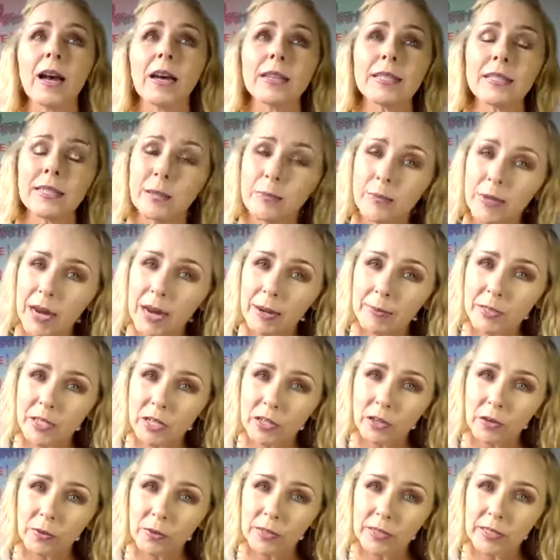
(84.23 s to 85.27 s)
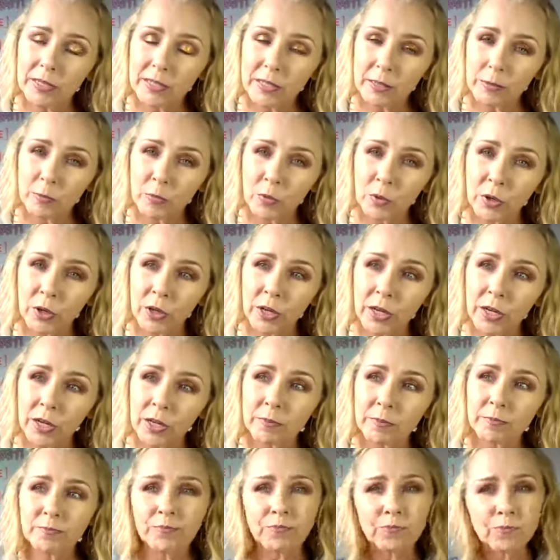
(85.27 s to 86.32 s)
Sometimes I'll go into some
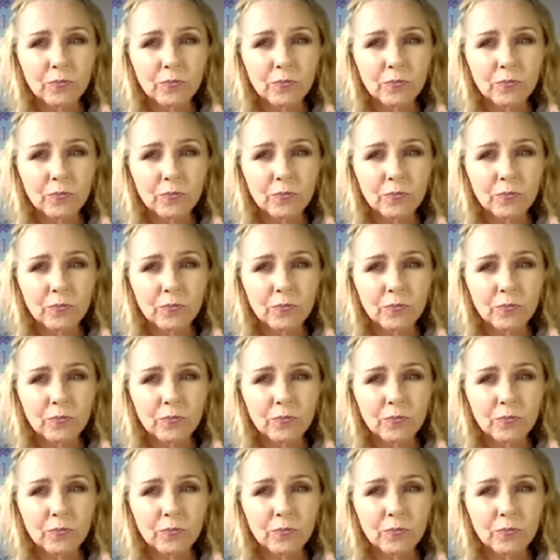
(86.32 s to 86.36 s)
more